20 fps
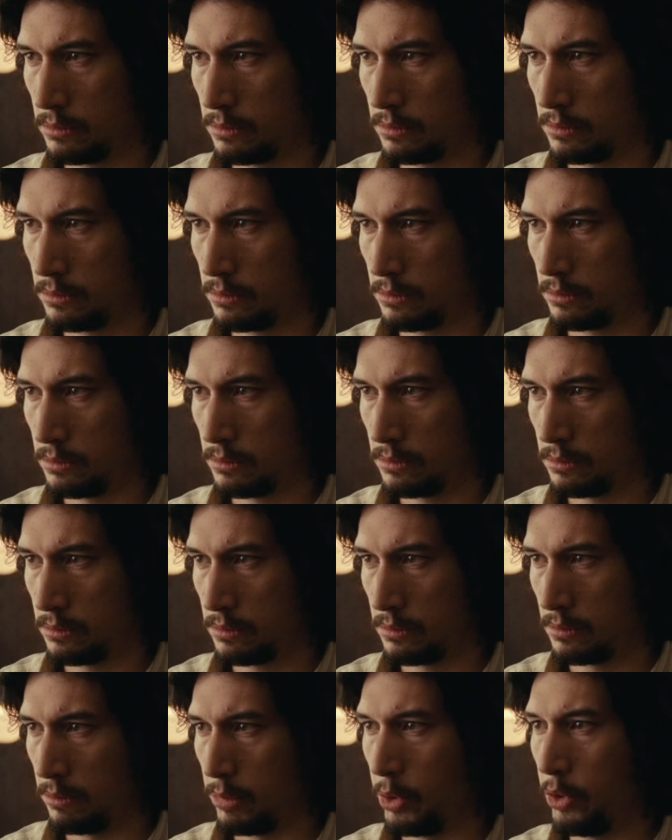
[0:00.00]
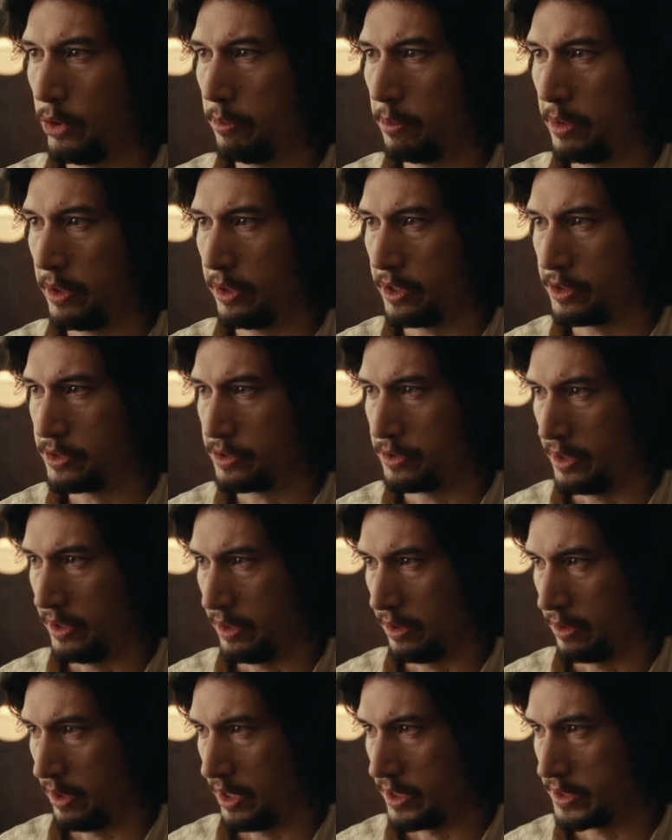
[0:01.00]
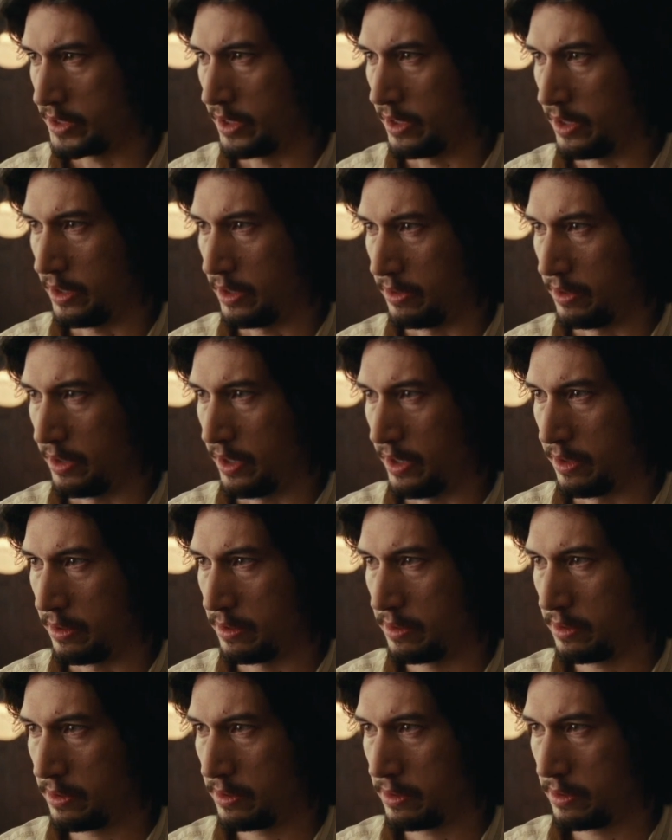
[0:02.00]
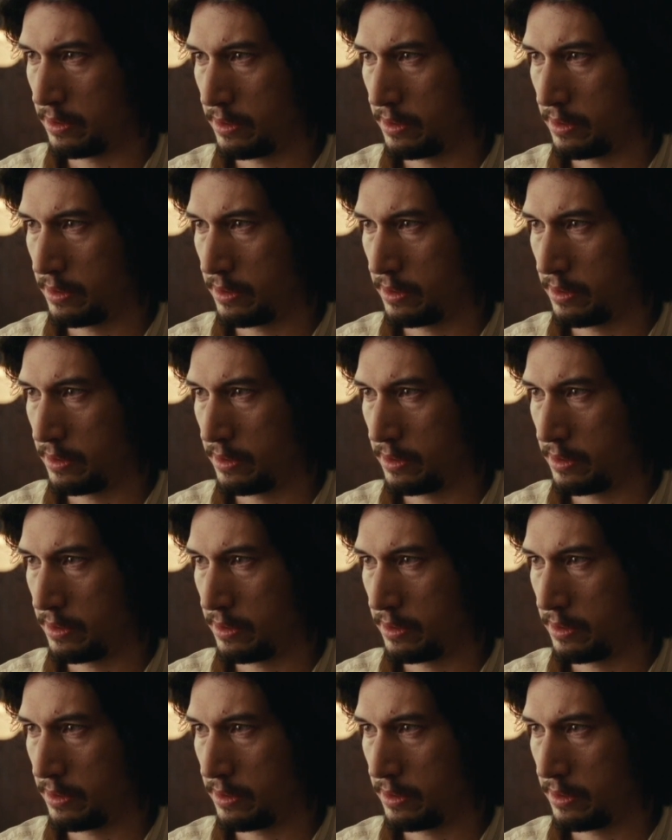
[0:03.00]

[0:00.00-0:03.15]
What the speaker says: a police officer and can arrest him for laying a finger on him.